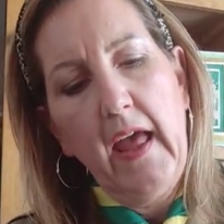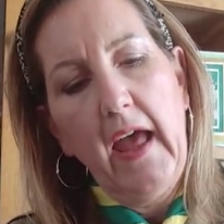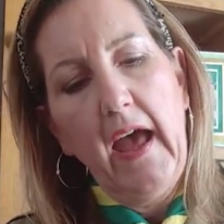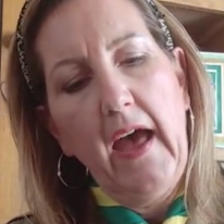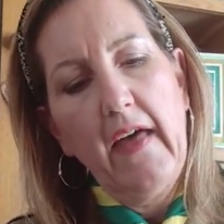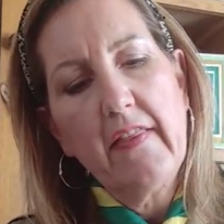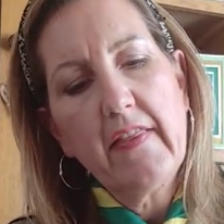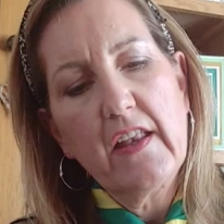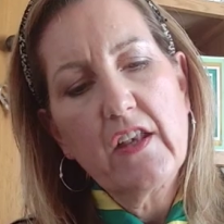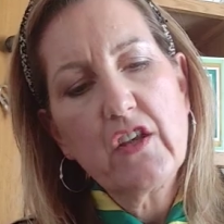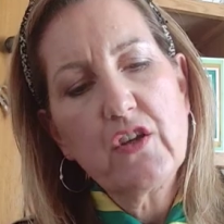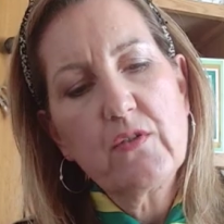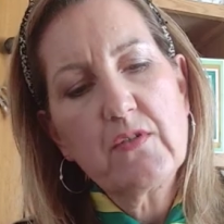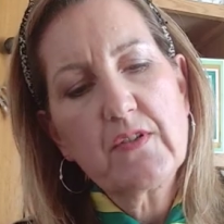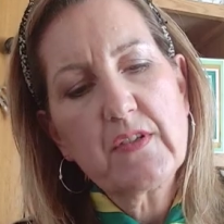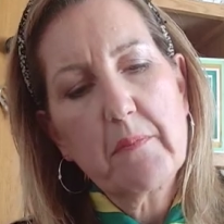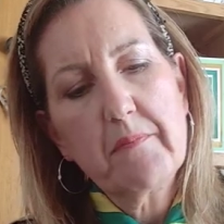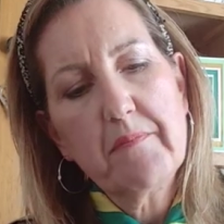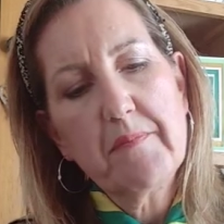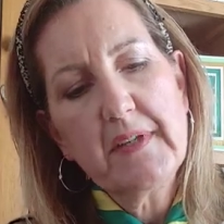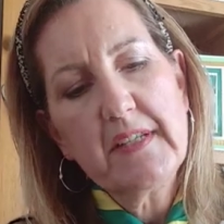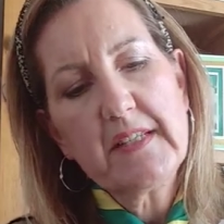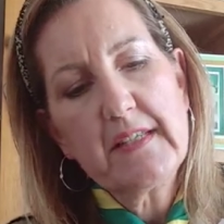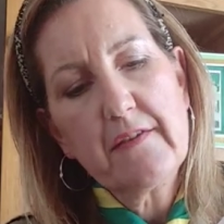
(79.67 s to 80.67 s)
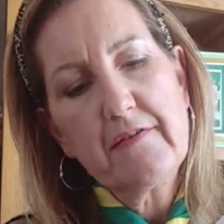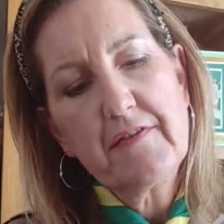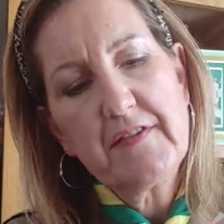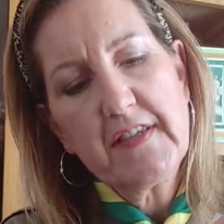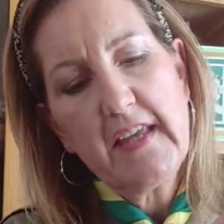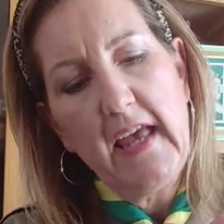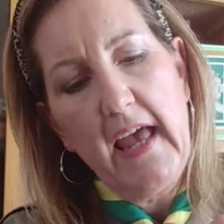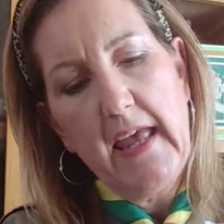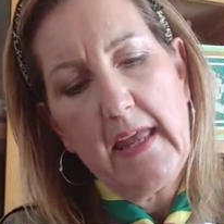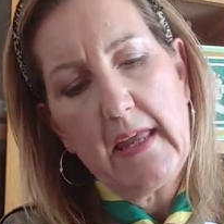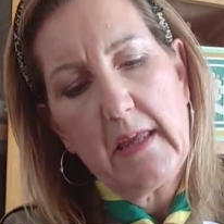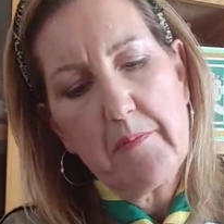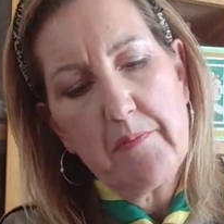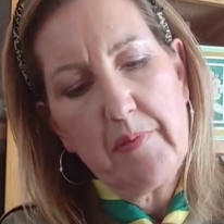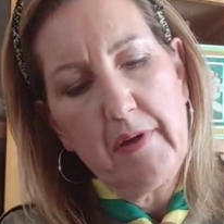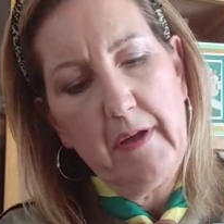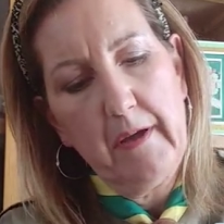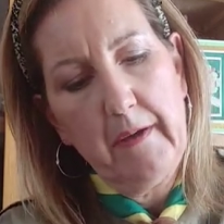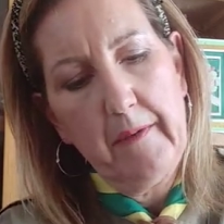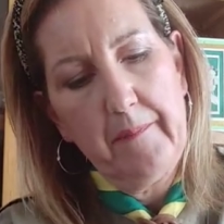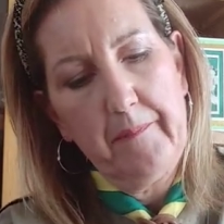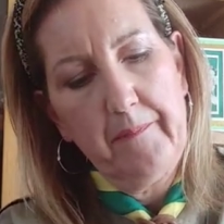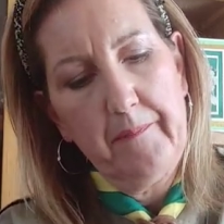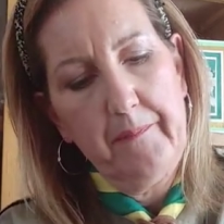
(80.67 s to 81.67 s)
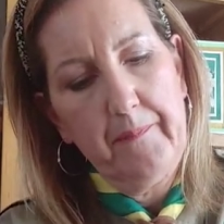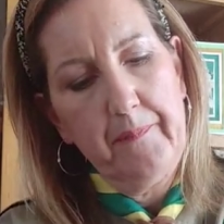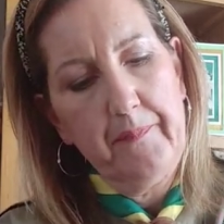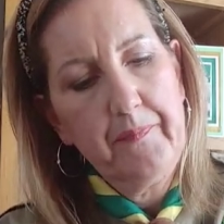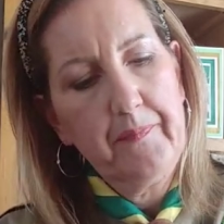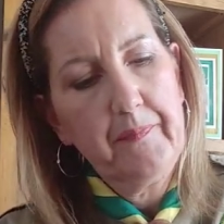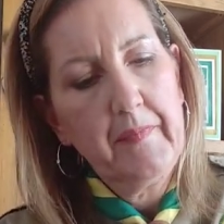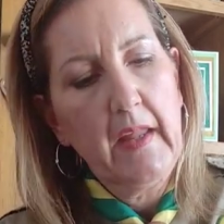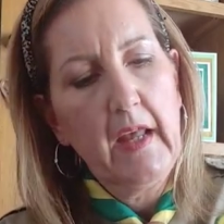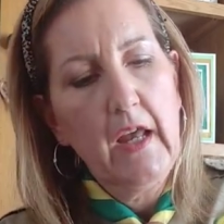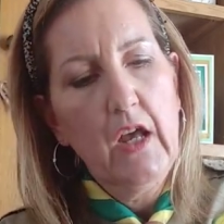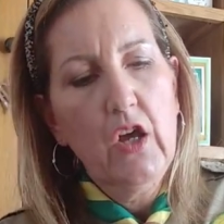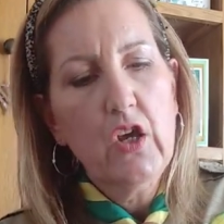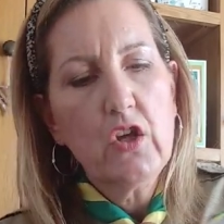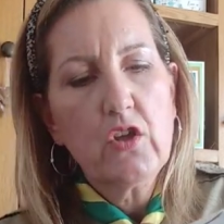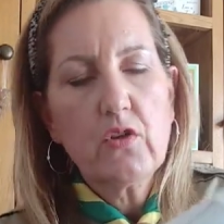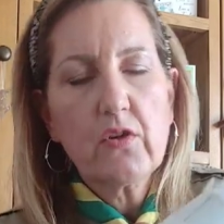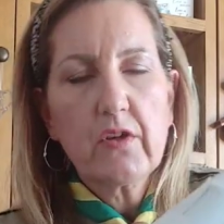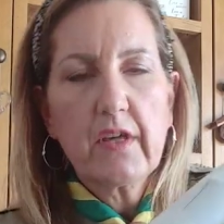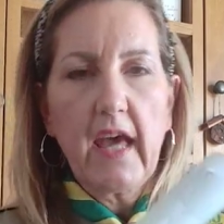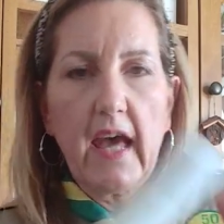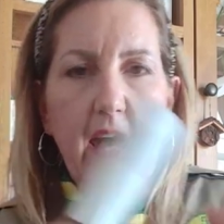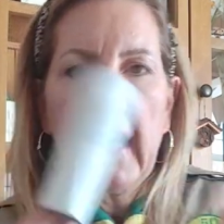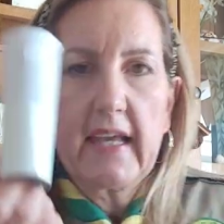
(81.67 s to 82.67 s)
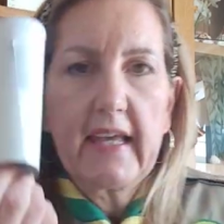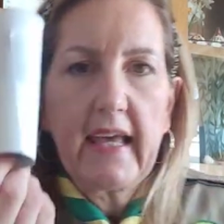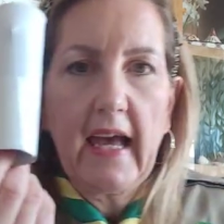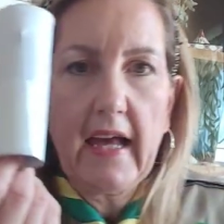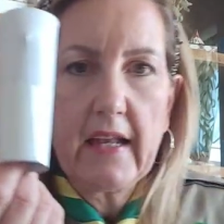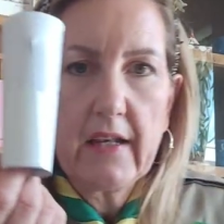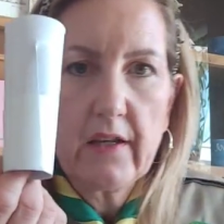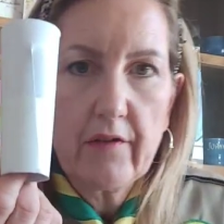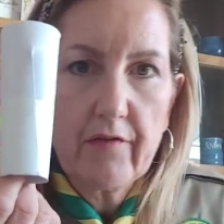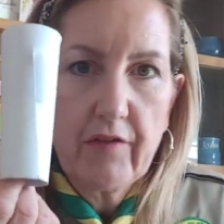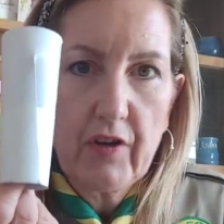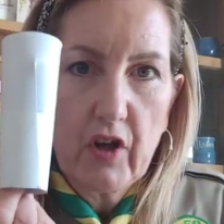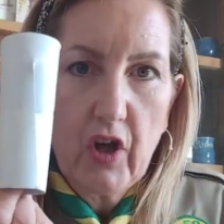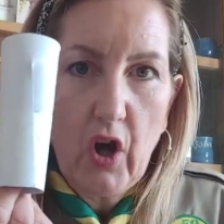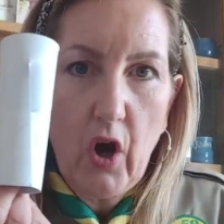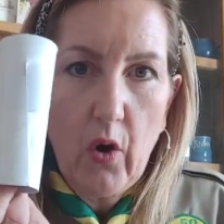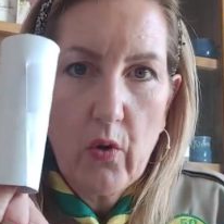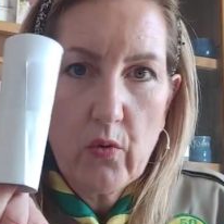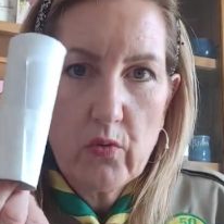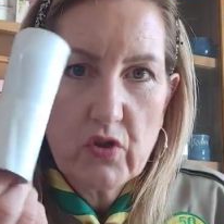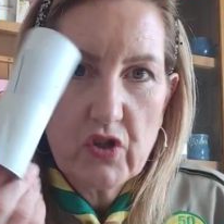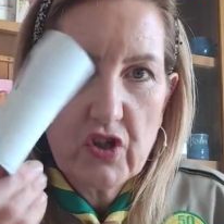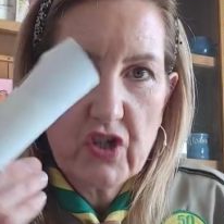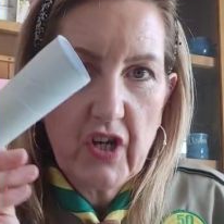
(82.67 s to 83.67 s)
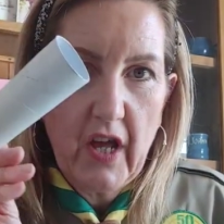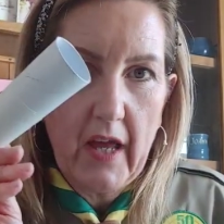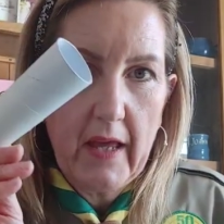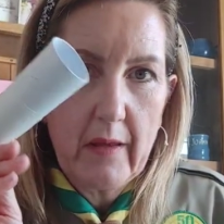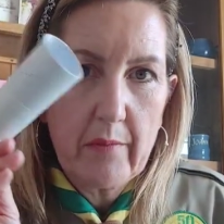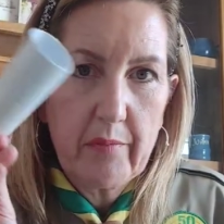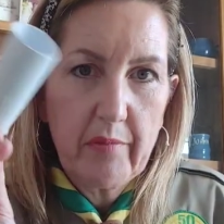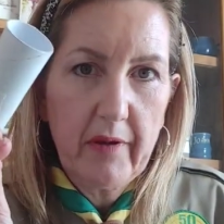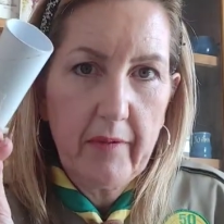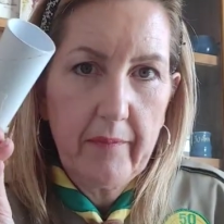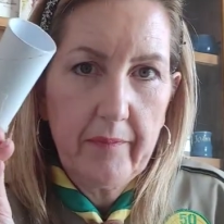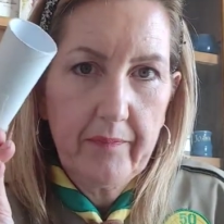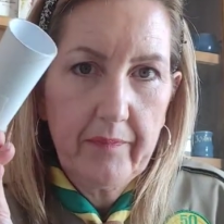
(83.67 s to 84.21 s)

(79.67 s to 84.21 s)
and then use a bit of tape. You get a kind of a cone shape.